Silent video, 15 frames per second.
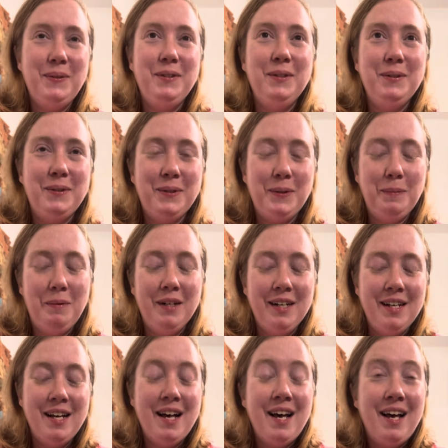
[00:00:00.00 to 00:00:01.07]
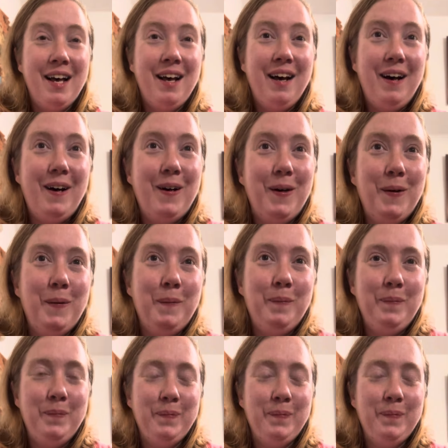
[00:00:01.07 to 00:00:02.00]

YouTube. Um,